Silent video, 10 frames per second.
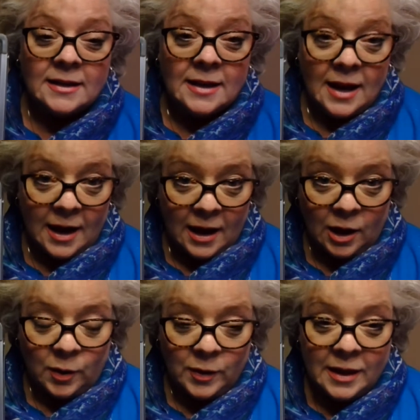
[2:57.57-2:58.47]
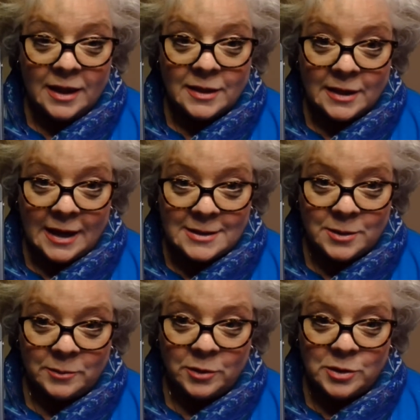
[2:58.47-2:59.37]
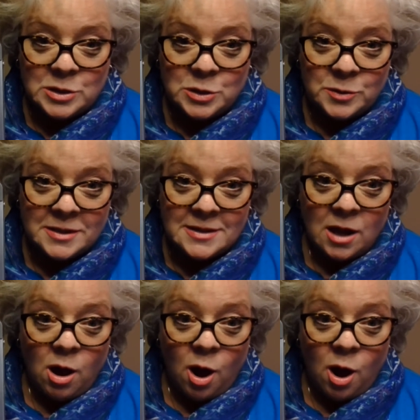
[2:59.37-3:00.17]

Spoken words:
Now, the next one I'm going to do is